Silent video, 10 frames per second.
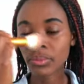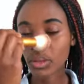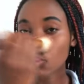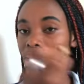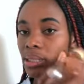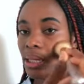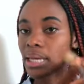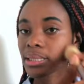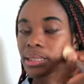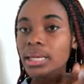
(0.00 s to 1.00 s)
one day
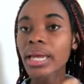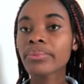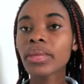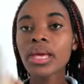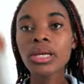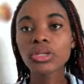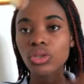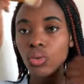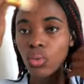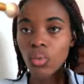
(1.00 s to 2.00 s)
at a time.
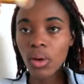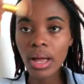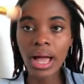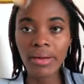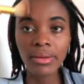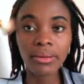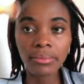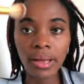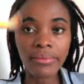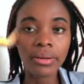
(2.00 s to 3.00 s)
So I've
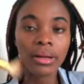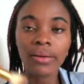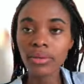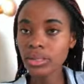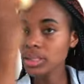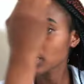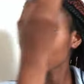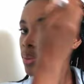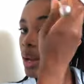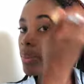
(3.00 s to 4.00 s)
gotten to the
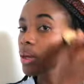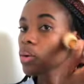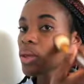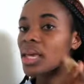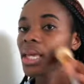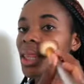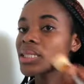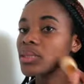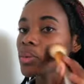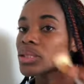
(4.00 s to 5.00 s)
point where I'm like, okay,
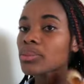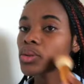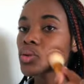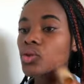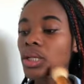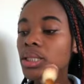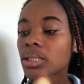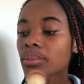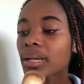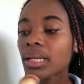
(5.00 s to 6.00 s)
this is what I'm going to change
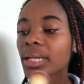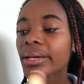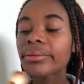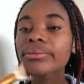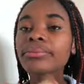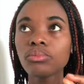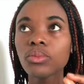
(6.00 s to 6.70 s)
in my life.